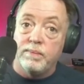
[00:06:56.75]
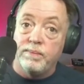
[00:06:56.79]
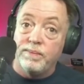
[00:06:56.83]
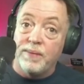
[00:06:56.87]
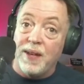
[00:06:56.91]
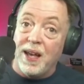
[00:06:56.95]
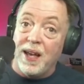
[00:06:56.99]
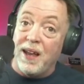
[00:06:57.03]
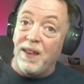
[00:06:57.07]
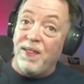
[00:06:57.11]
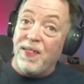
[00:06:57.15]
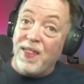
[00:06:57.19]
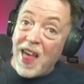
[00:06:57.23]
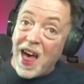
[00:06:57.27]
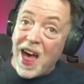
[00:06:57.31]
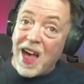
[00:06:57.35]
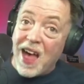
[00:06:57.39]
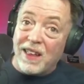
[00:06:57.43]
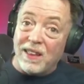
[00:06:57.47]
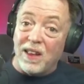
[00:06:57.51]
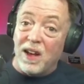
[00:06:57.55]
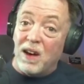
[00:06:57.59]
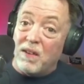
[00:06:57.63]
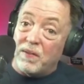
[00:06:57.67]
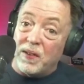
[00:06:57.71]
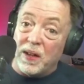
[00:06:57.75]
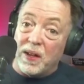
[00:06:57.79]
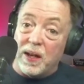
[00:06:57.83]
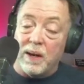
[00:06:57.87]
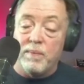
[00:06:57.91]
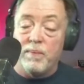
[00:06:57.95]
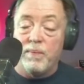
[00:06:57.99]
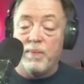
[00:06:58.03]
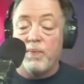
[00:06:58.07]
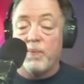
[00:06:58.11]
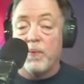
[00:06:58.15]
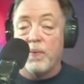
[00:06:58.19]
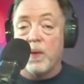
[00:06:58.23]
Isn't that lovely?
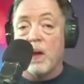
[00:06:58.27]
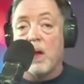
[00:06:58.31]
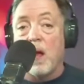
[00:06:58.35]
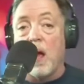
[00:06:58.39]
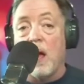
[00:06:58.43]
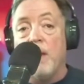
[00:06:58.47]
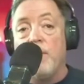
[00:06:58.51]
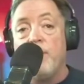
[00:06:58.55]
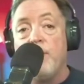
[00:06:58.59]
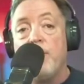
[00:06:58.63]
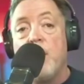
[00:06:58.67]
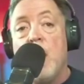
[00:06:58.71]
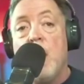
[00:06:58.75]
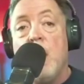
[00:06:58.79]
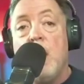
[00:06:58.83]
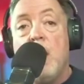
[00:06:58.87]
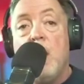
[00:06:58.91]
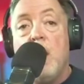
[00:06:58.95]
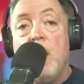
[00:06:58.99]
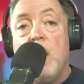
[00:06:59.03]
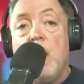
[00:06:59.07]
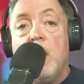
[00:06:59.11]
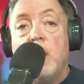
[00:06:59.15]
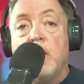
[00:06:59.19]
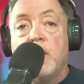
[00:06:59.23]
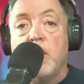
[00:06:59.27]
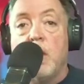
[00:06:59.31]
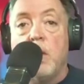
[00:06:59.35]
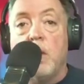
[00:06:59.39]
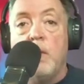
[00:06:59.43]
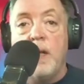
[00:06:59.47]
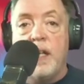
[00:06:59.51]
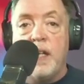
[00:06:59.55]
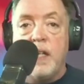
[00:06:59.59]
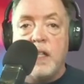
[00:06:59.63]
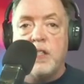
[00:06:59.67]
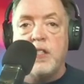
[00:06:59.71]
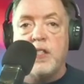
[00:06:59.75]
Okay. So
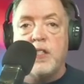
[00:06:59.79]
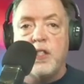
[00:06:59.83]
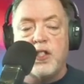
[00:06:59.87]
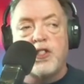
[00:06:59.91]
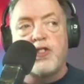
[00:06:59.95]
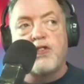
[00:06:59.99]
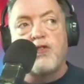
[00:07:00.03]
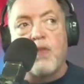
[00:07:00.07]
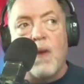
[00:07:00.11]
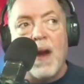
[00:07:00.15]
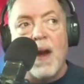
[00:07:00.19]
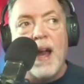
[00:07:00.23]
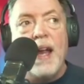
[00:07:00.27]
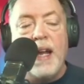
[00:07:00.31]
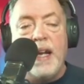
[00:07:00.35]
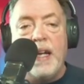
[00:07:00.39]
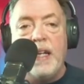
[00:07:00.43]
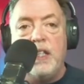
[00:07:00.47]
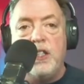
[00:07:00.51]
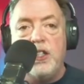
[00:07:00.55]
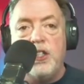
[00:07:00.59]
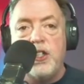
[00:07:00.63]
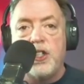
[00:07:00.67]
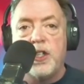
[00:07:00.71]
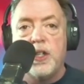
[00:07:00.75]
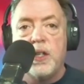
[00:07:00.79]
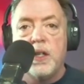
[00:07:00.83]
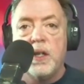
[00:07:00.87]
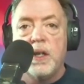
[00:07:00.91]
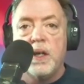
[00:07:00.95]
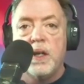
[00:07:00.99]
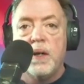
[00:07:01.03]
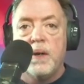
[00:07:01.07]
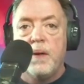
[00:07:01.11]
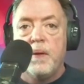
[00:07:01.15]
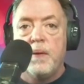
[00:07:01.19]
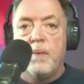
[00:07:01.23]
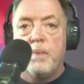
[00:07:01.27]
it isn't strange
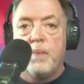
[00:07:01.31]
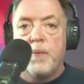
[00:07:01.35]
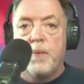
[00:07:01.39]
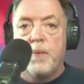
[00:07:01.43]
to